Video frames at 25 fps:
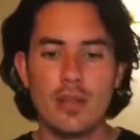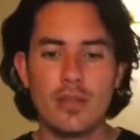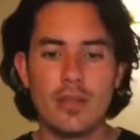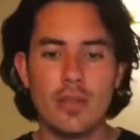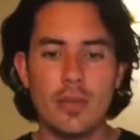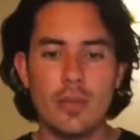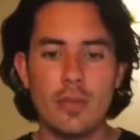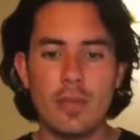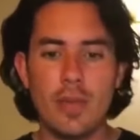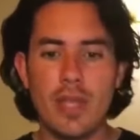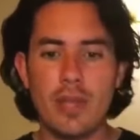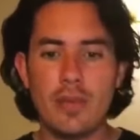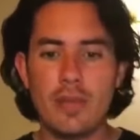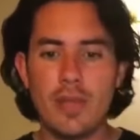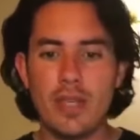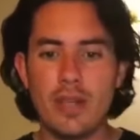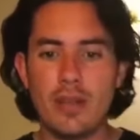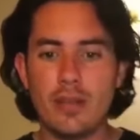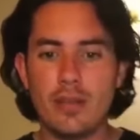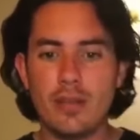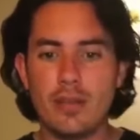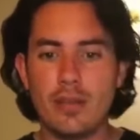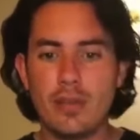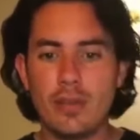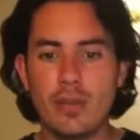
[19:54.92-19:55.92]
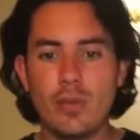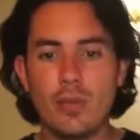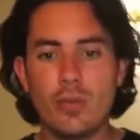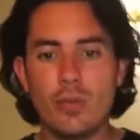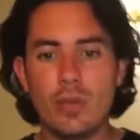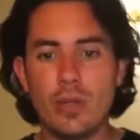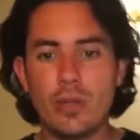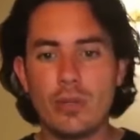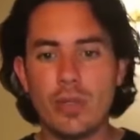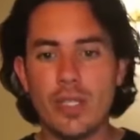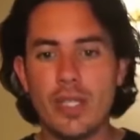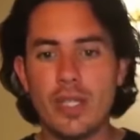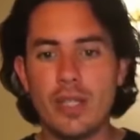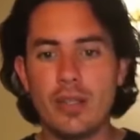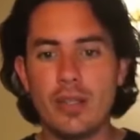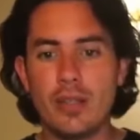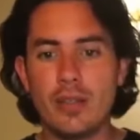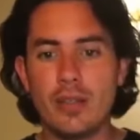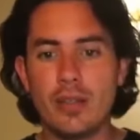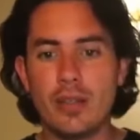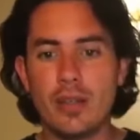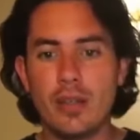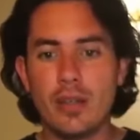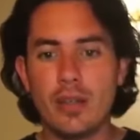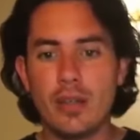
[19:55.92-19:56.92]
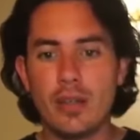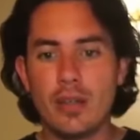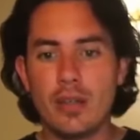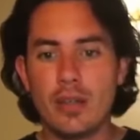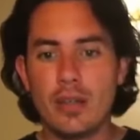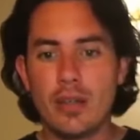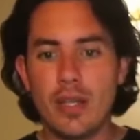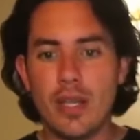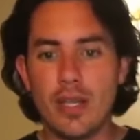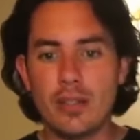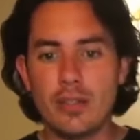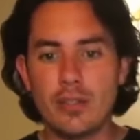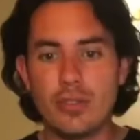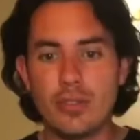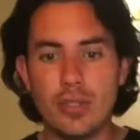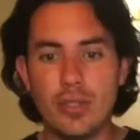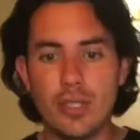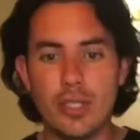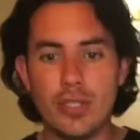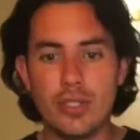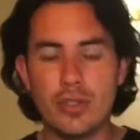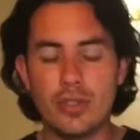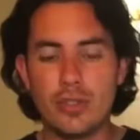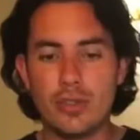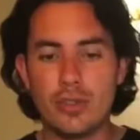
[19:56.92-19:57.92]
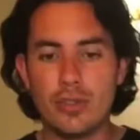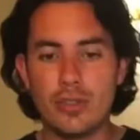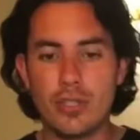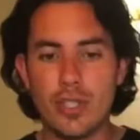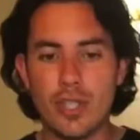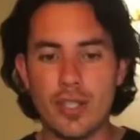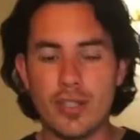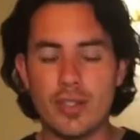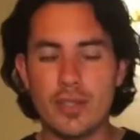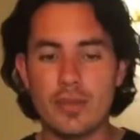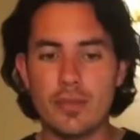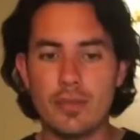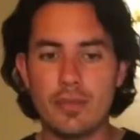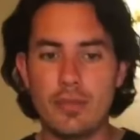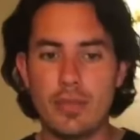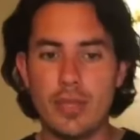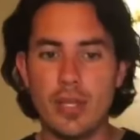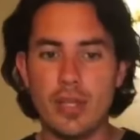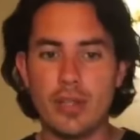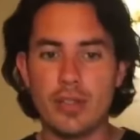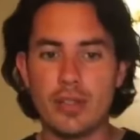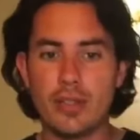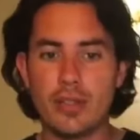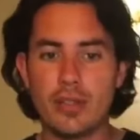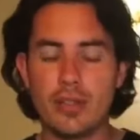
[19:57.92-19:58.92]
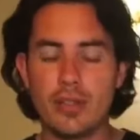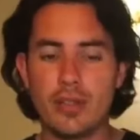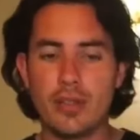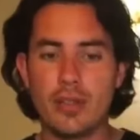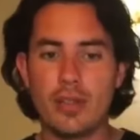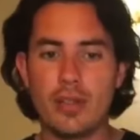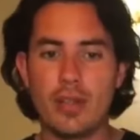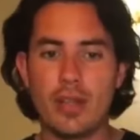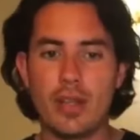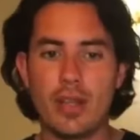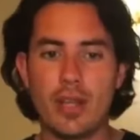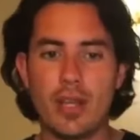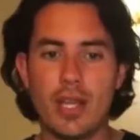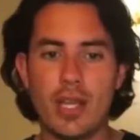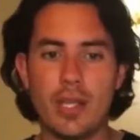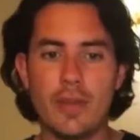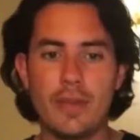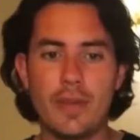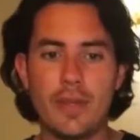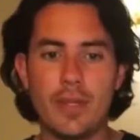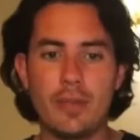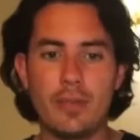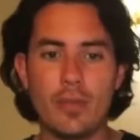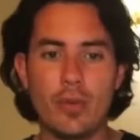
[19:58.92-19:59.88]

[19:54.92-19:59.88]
So maybe what we can do is to just build a little bit